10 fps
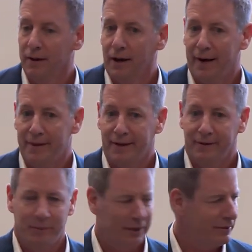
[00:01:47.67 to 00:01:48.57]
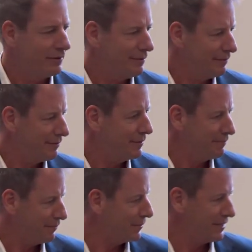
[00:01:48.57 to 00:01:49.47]
and then about
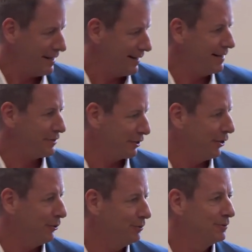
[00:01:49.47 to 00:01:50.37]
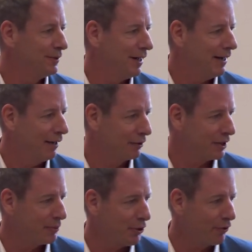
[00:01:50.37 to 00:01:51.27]
ten days ago, uh, I looked
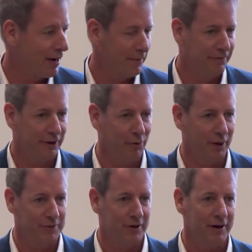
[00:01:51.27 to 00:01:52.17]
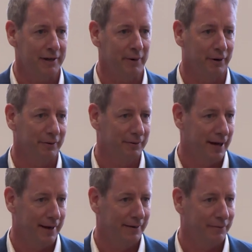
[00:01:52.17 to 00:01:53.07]
at the program to figure out what I was talking about,
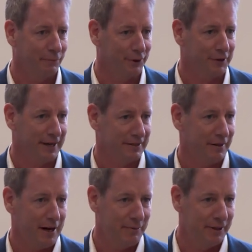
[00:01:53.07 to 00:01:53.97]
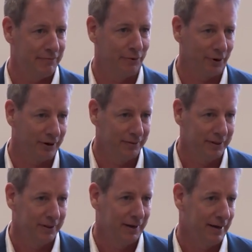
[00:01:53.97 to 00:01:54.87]
and Richard had slotted me in for
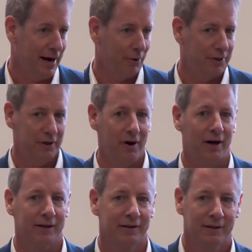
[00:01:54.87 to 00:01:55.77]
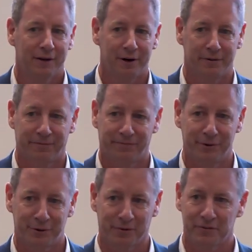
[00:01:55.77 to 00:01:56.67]
an hour talk on the
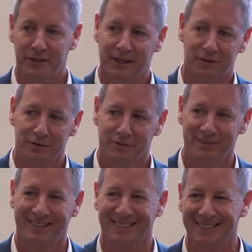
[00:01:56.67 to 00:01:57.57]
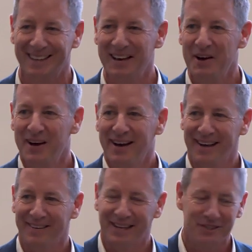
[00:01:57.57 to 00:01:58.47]
future of cities.
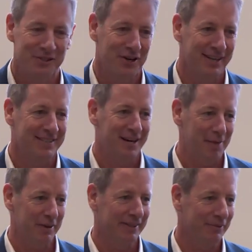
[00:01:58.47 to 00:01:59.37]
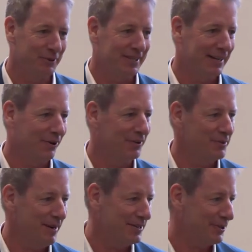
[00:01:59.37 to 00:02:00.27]
And that's a giant topic that would take all
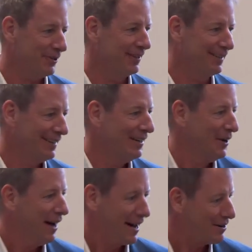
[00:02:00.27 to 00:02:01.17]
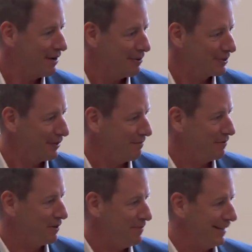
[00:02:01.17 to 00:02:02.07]
semester, and I didn't know how I was going to do that
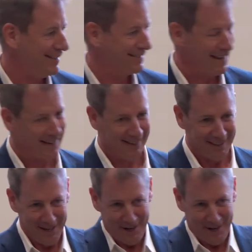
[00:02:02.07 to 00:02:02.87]
fifty minutes. And then